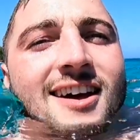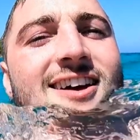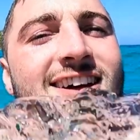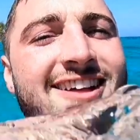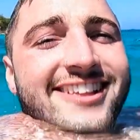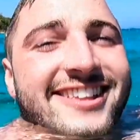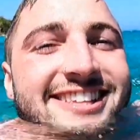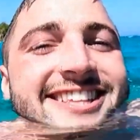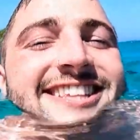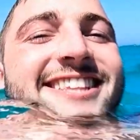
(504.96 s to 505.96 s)
I
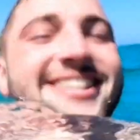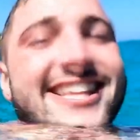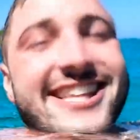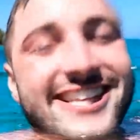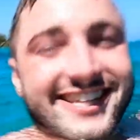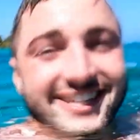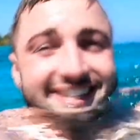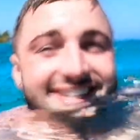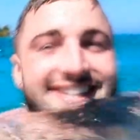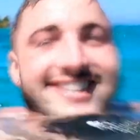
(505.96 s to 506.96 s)
will have
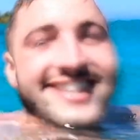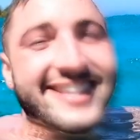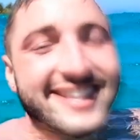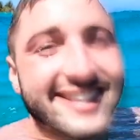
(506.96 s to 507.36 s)
stories to tell my